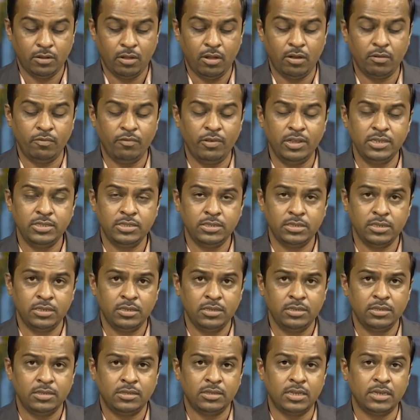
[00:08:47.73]
on which
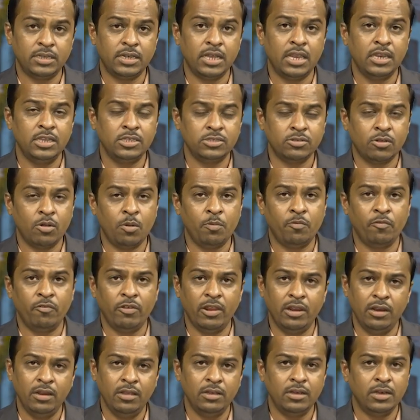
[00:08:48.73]
the telescope
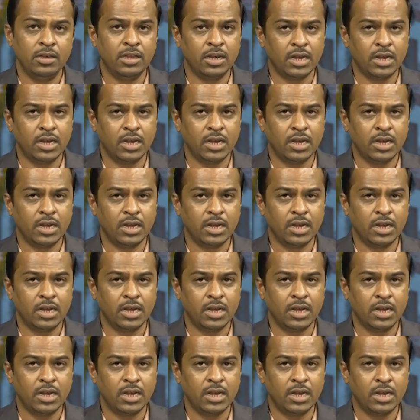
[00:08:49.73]
will